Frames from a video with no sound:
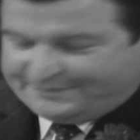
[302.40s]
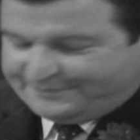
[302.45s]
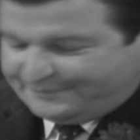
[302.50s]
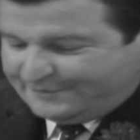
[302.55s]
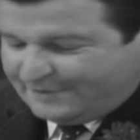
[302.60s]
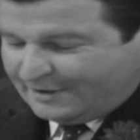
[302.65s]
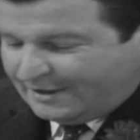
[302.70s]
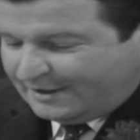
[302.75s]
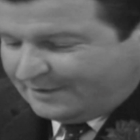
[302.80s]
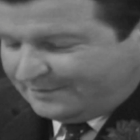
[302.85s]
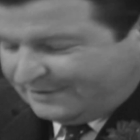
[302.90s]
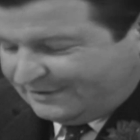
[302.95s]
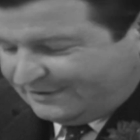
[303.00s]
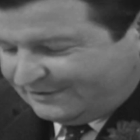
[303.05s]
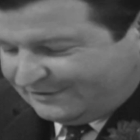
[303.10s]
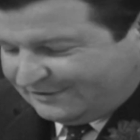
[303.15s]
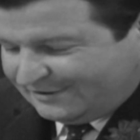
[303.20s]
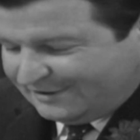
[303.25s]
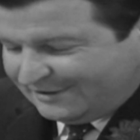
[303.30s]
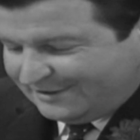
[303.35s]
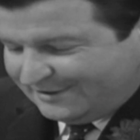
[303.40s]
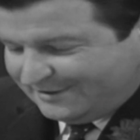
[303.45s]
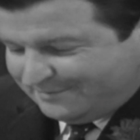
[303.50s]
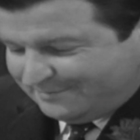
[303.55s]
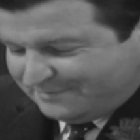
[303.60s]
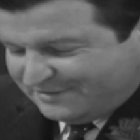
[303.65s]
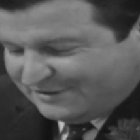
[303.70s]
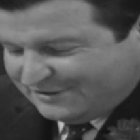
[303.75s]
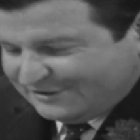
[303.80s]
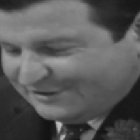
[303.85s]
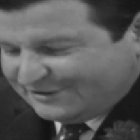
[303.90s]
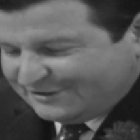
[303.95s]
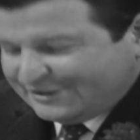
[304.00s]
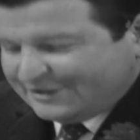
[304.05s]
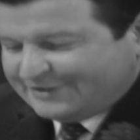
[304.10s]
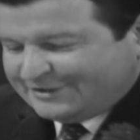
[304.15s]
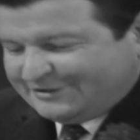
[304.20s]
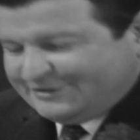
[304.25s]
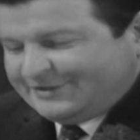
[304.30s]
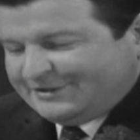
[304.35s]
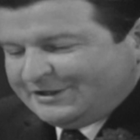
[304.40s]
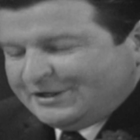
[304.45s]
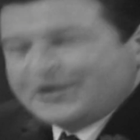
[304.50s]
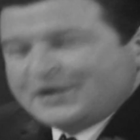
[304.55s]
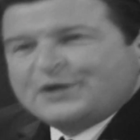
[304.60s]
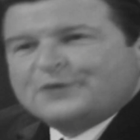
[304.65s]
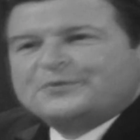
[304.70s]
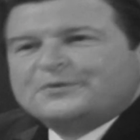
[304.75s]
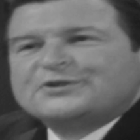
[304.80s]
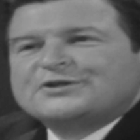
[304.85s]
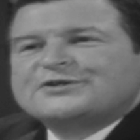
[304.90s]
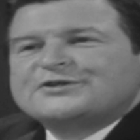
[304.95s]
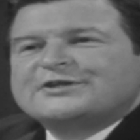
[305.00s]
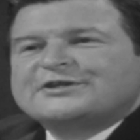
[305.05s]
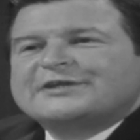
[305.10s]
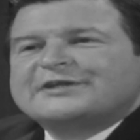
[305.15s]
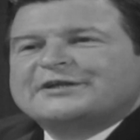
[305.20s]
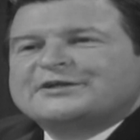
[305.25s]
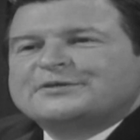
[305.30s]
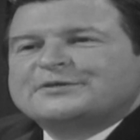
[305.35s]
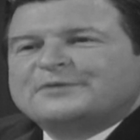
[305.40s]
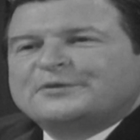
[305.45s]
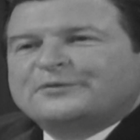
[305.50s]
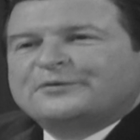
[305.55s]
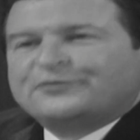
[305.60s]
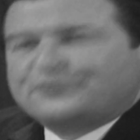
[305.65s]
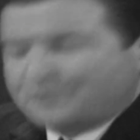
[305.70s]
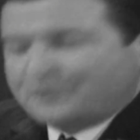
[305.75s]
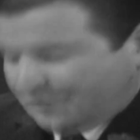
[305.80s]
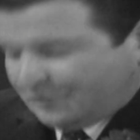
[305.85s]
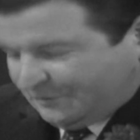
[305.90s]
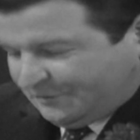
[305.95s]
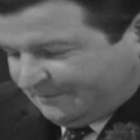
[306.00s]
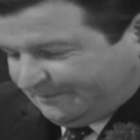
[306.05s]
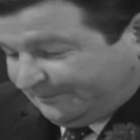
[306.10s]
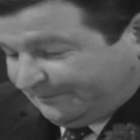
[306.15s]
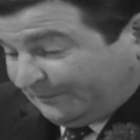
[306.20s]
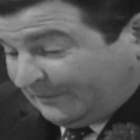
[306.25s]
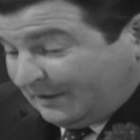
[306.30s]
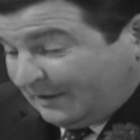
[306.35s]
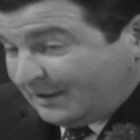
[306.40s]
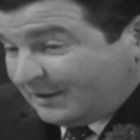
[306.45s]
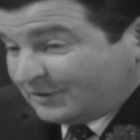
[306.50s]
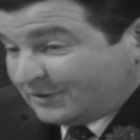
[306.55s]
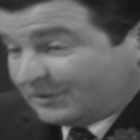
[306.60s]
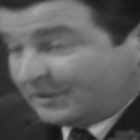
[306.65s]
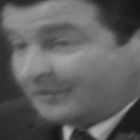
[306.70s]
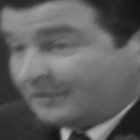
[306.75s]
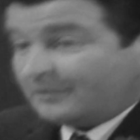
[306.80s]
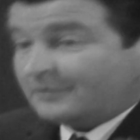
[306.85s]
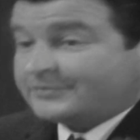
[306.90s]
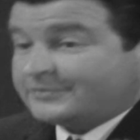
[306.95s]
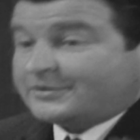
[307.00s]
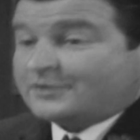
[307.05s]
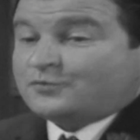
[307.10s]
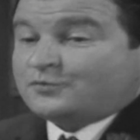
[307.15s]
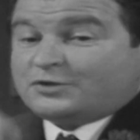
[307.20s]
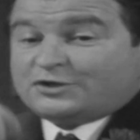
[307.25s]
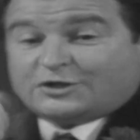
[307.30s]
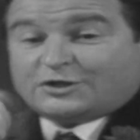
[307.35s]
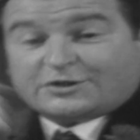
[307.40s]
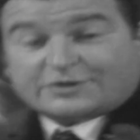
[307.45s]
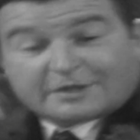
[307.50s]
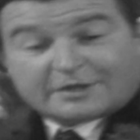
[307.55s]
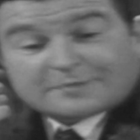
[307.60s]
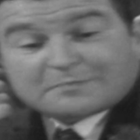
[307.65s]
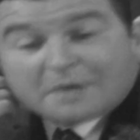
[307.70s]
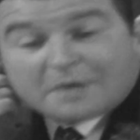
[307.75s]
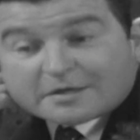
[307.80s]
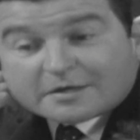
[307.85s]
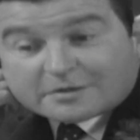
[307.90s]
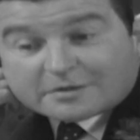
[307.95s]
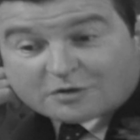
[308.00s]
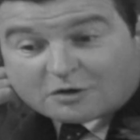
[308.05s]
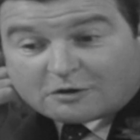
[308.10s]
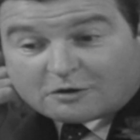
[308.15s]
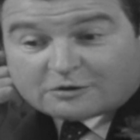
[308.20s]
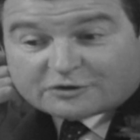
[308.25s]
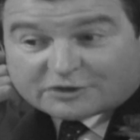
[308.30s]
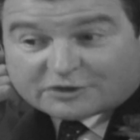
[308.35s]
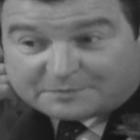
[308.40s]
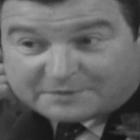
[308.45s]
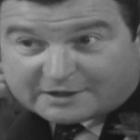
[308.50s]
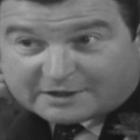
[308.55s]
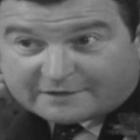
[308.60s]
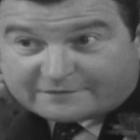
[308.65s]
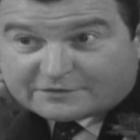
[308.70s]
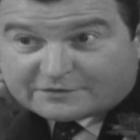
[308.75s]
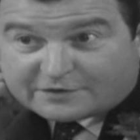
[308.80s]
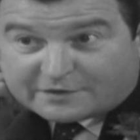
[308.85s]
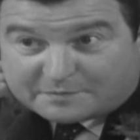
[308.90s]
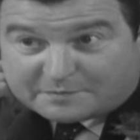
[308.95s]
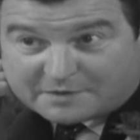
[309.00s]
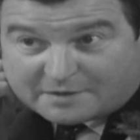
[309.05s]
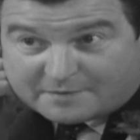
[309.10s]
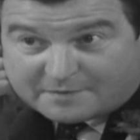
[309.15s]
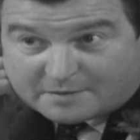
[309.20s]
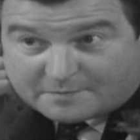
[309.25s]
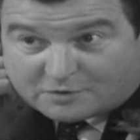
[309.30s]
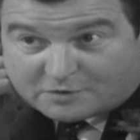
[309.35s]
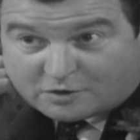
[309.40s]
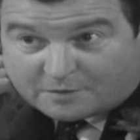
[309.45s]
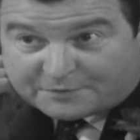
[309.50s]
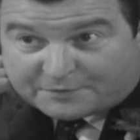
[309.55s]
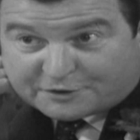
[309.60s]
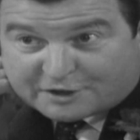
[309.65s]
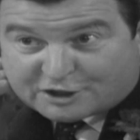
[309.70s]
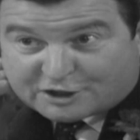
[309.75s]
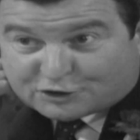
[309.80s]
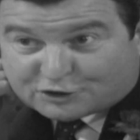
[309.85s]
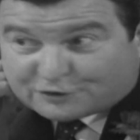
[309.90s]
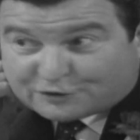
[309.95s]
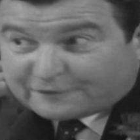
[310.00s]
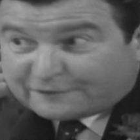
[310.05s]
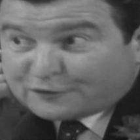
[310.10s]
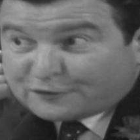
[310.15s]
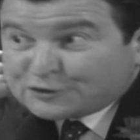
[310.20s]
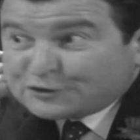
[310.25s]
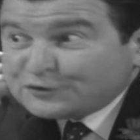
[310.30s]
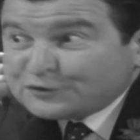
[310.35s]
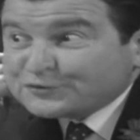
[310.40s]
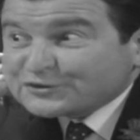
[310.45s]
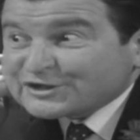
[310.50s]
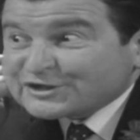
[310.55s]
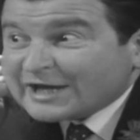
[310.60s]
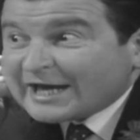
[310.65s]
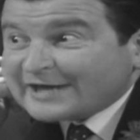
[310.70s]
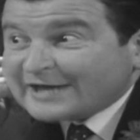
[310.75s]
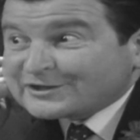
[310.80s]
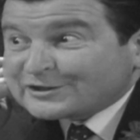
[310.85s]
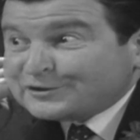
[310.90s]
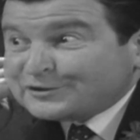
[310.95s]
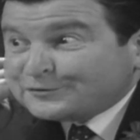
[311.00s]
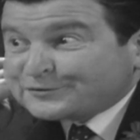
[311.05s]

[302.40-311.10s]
Well, Miss uh, Missus Thursday wishes this letter to be withdrawn. She also wishes that Merton Hall should be given to the Birmingham Corporation for use as a youth